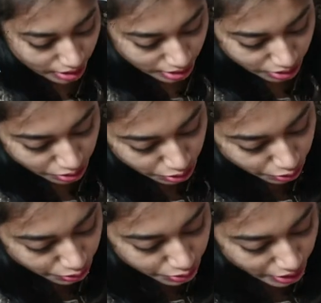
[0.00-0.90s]
I'll just
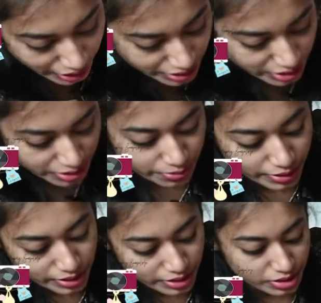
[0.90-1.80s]
show you guys as
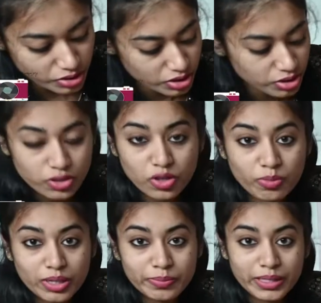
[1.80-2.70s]
well. This is just normal